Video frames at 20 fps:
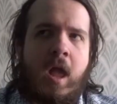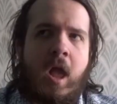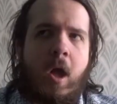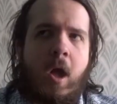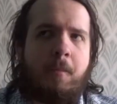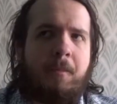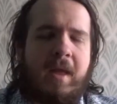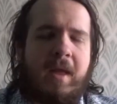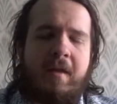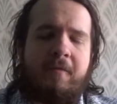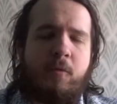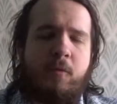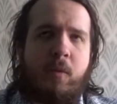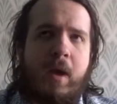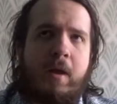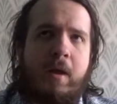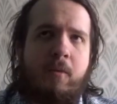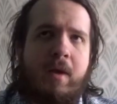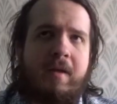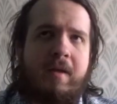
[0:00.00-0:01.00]
a bit of a
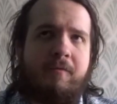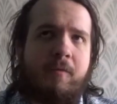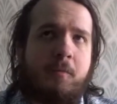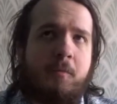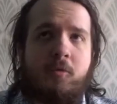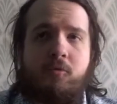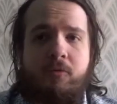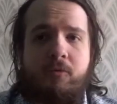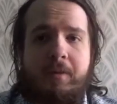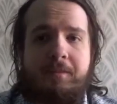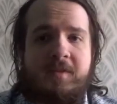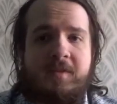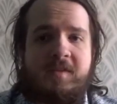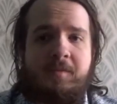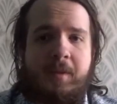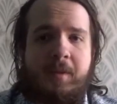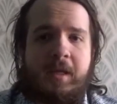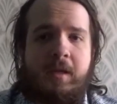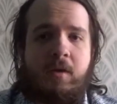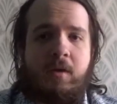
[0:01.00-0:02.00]
way away from
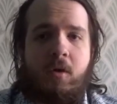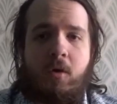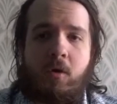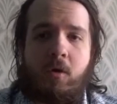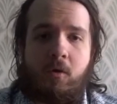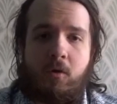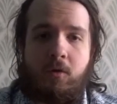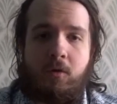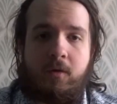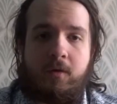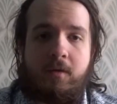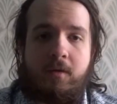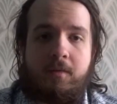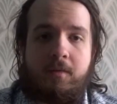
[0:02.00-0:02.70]
Grimsby and Hull.